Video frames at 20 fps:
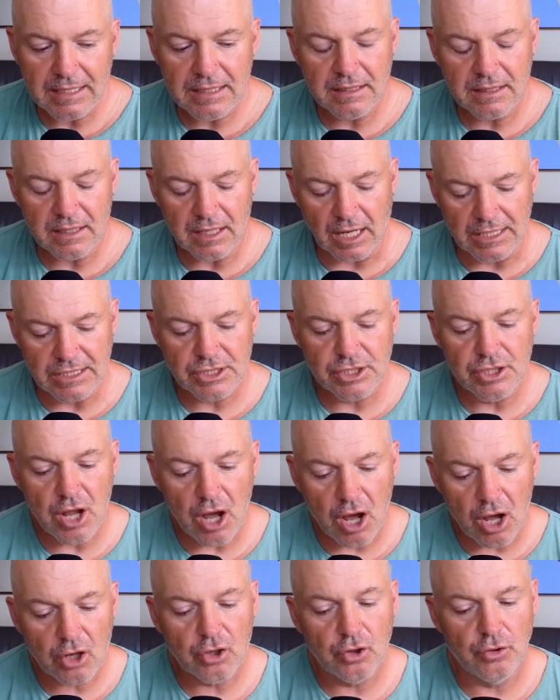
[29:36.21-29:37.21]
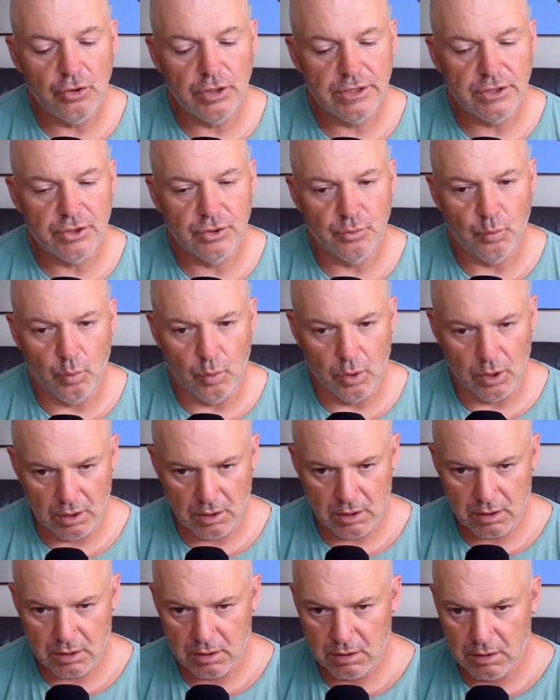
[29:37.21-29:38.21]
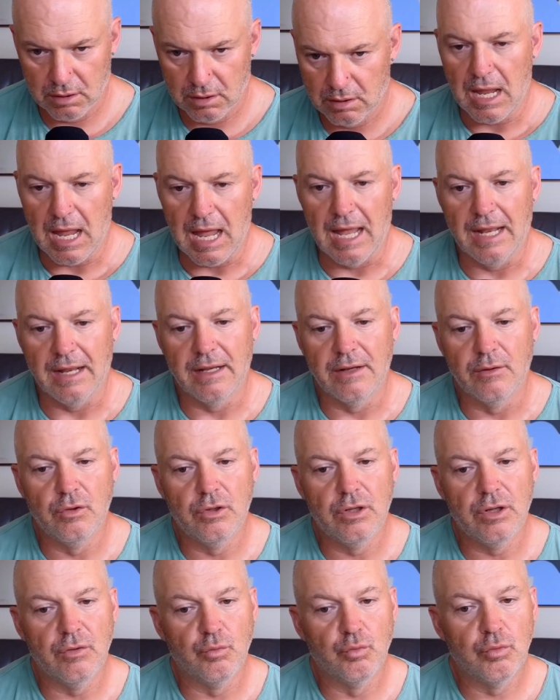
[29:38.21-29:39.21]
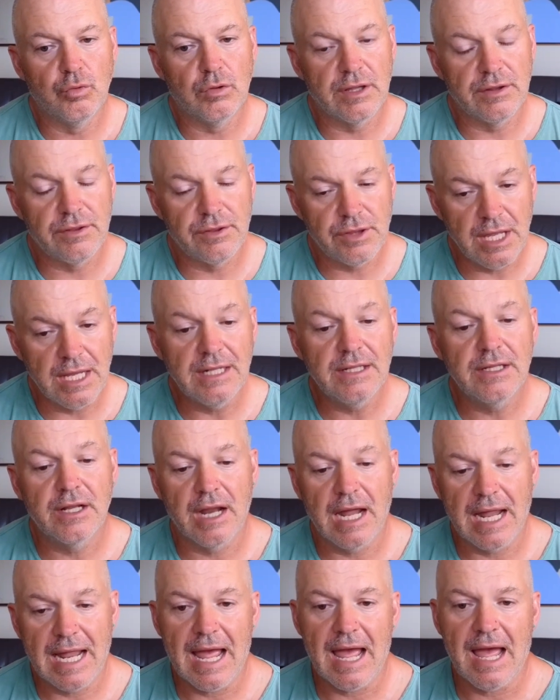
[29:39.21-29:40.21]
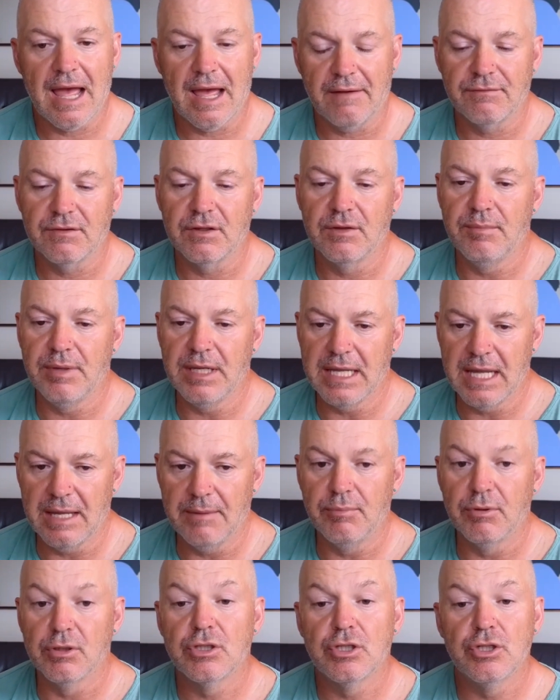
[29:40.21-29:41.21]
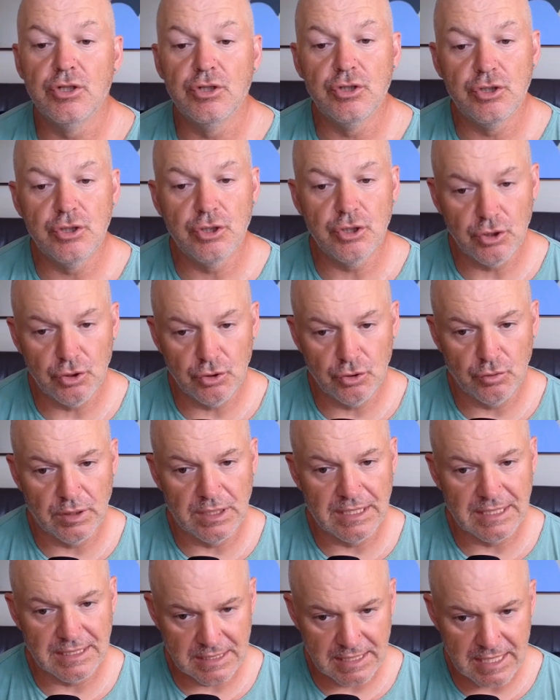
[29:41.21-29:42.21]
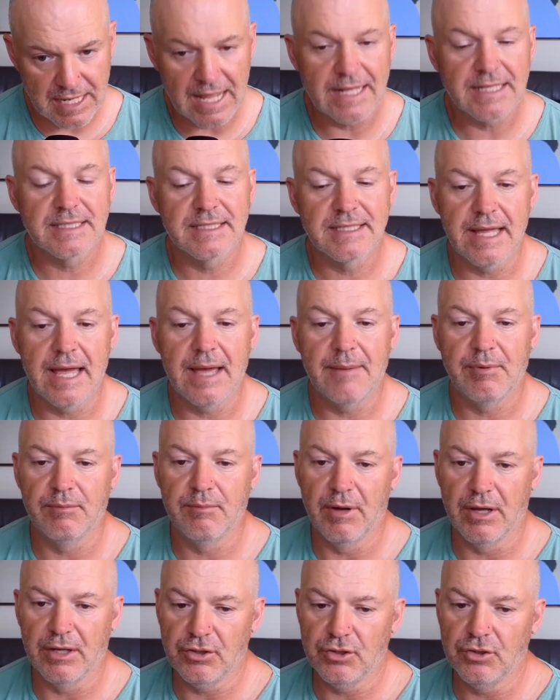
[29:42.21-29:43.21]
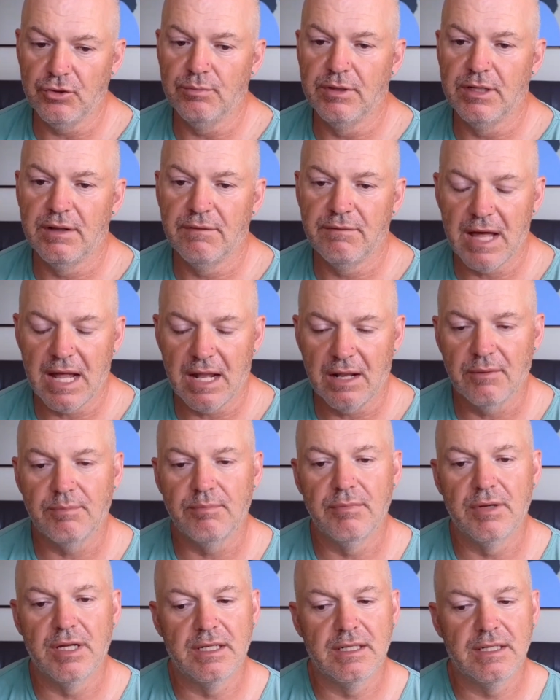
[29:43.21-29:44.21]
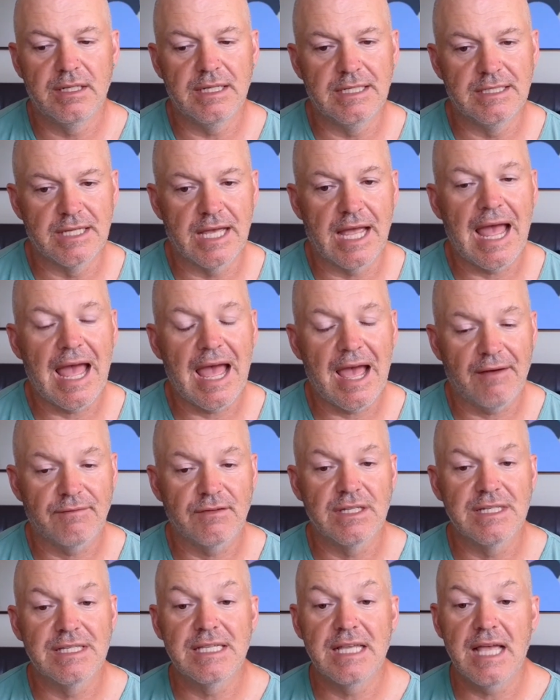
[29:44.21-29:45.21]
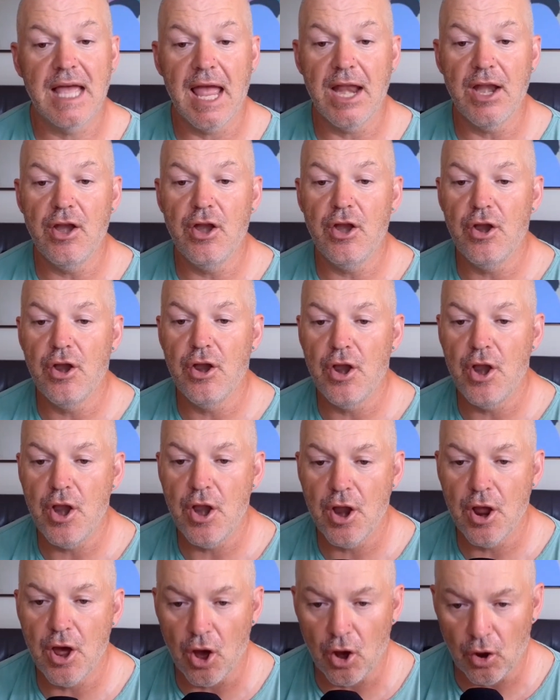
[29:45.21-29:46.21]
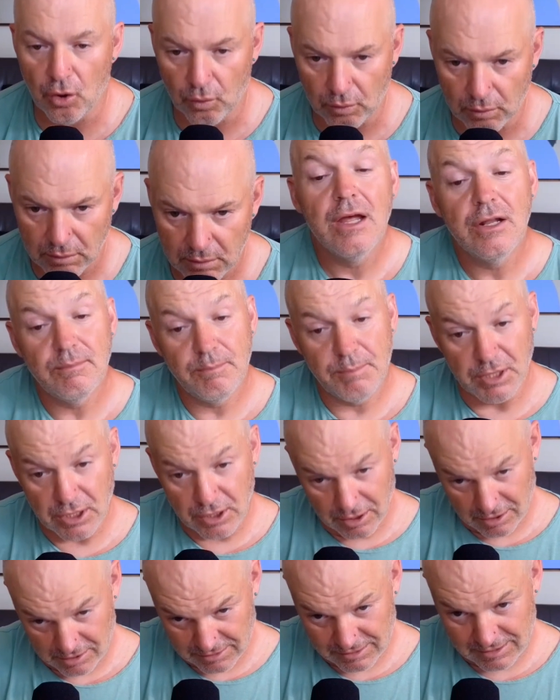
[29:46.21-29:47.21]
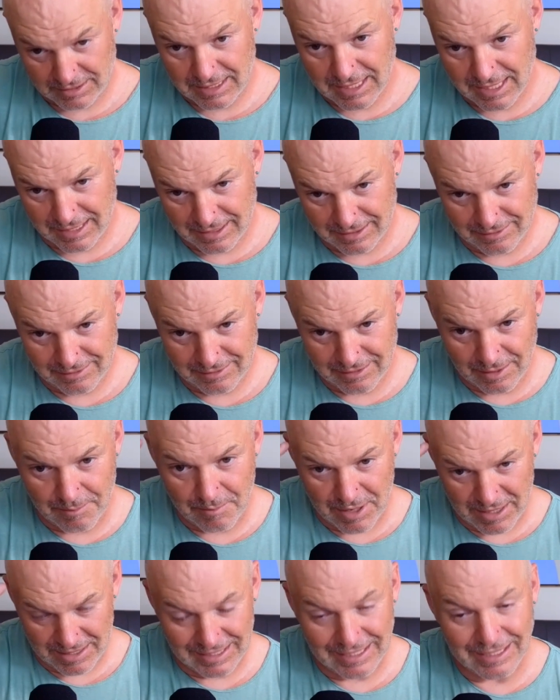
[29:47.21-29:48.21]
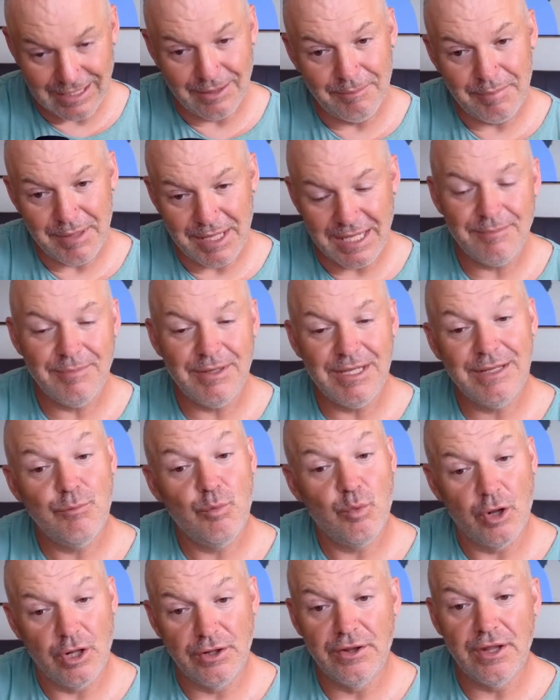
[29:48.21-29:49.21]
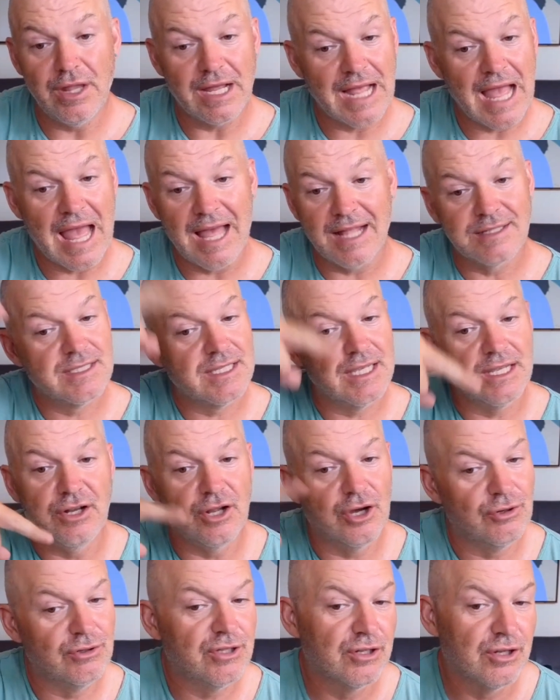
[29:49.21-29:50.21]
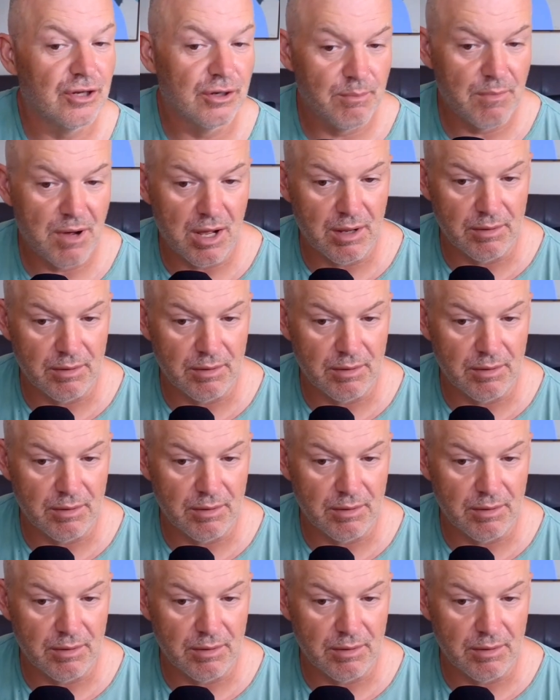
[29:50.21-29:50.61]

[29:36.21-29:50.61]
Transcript: It's not going to work And the thing that I have to be able to do in this next step of my human development is I have to say no. Because again, a little baby can't say no to their mom.